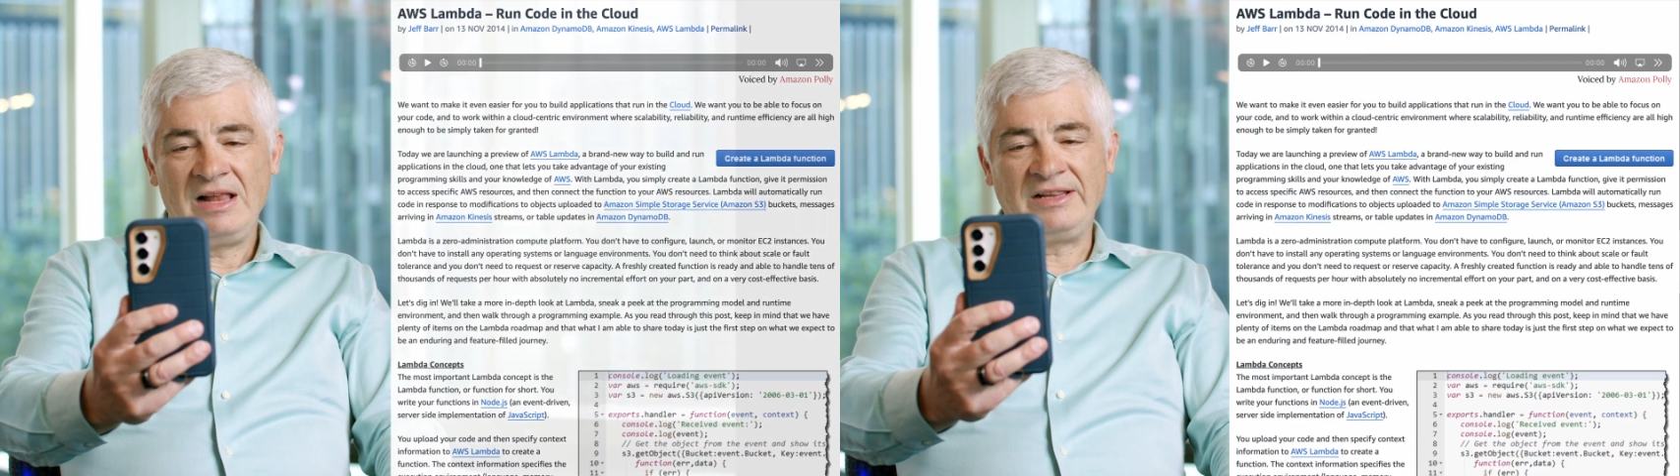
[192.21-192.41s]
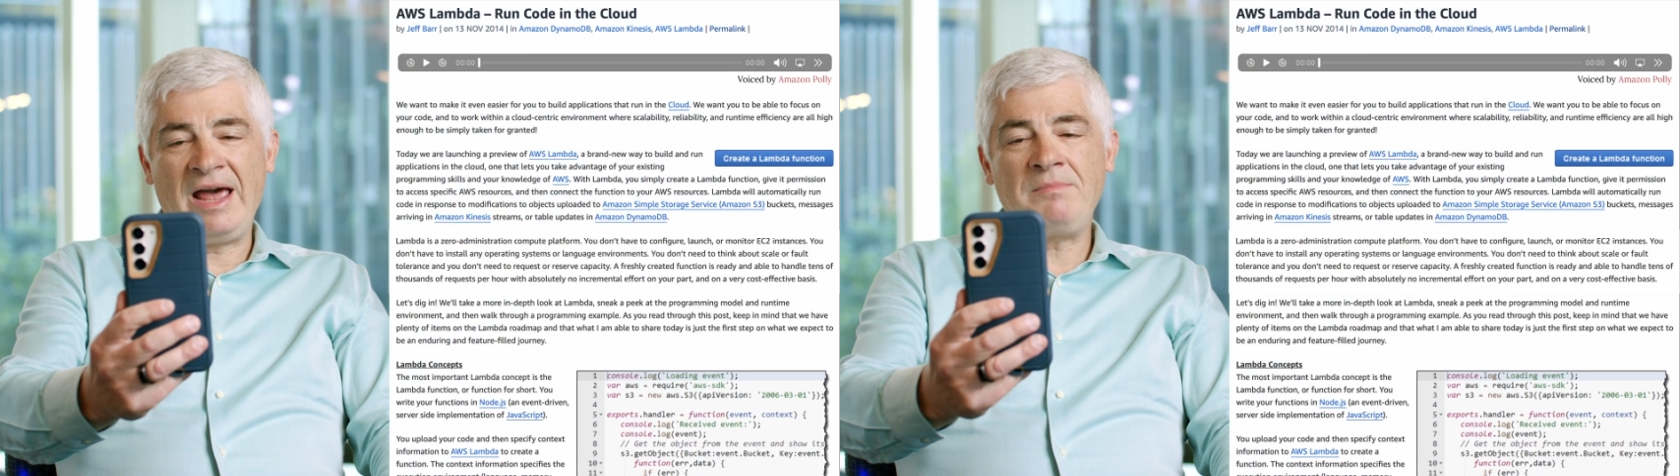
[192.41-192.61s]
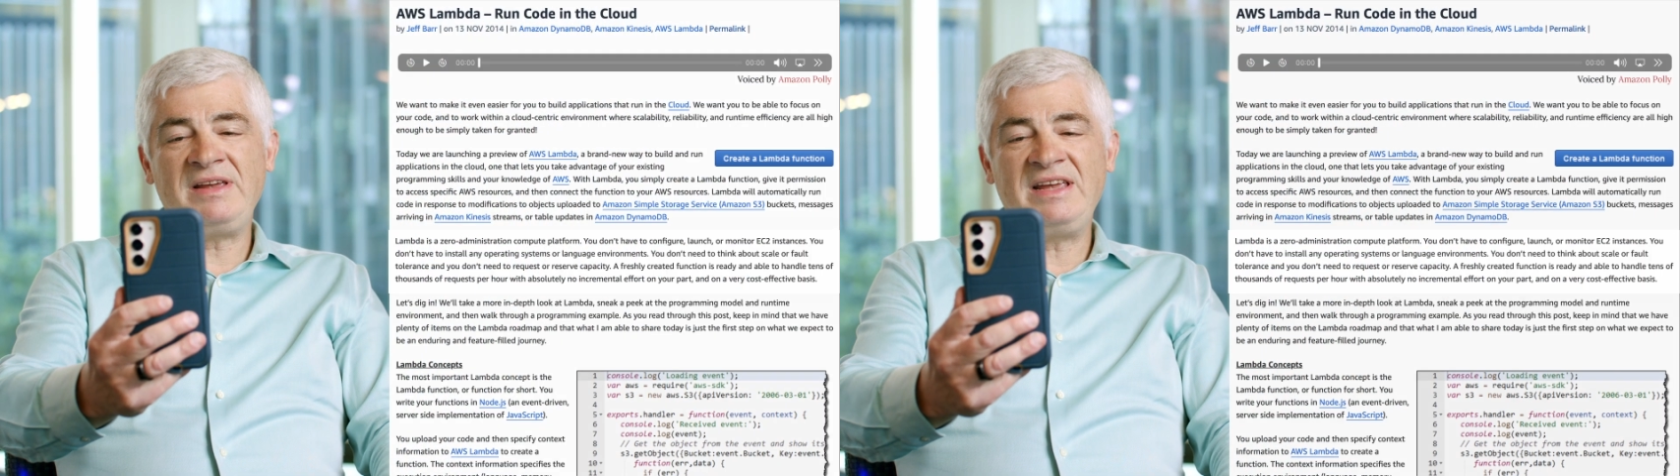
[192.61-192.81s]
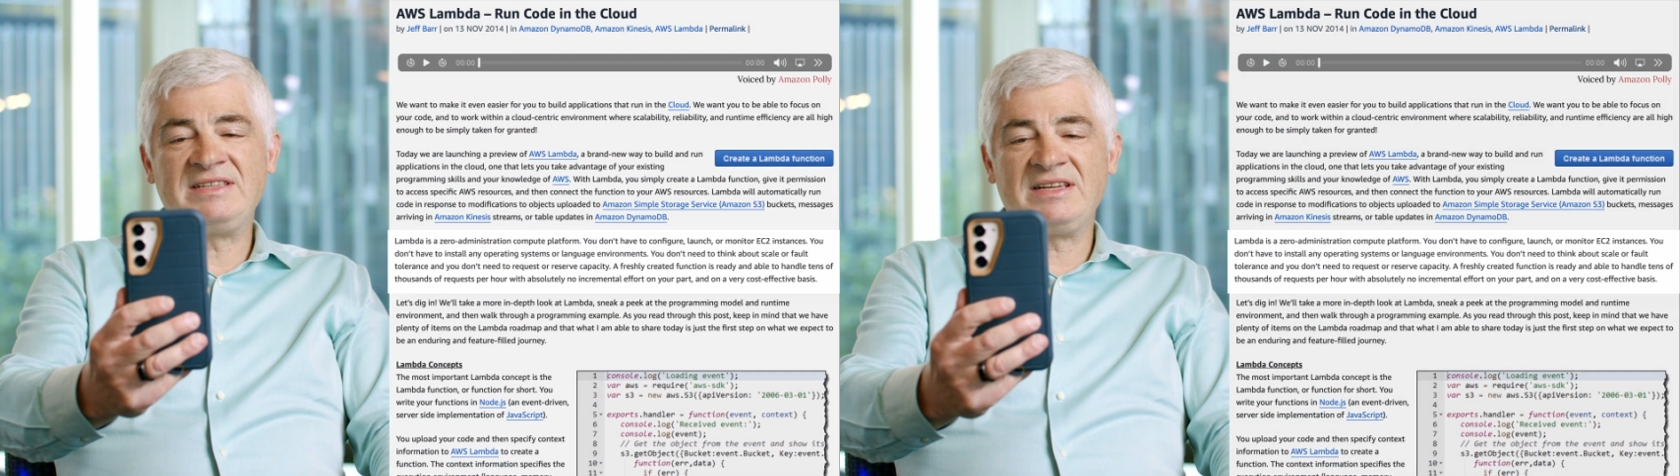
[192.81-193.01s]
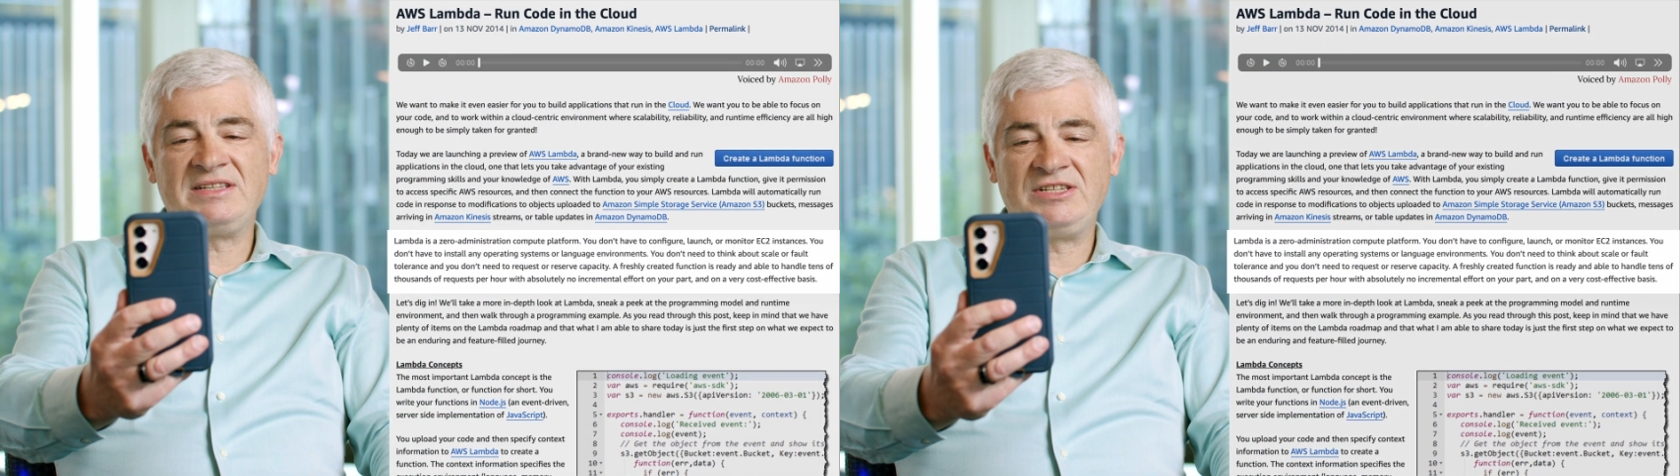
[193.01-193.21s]
Lambda
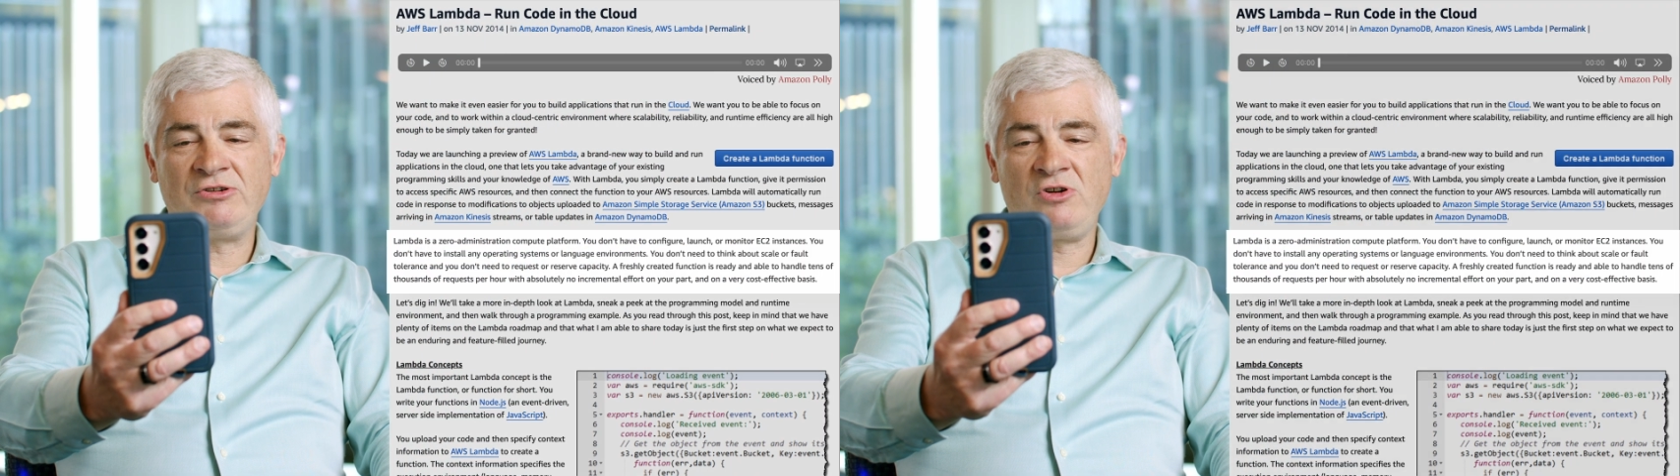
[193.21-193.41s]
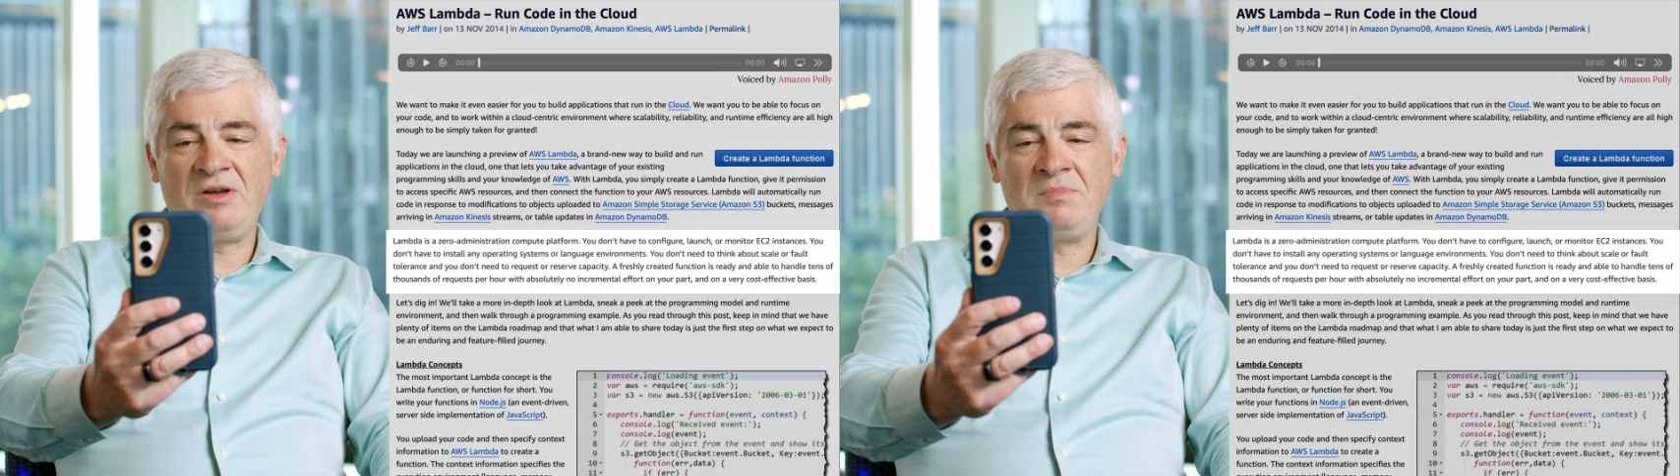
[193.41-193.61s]
is a zero